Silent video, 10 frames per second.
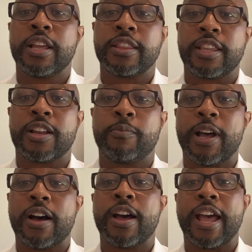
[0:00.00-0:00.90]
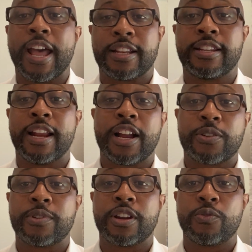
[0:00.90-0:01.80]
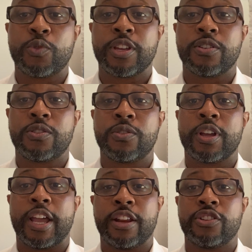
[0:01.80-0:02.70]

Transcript: think about, did I create a will and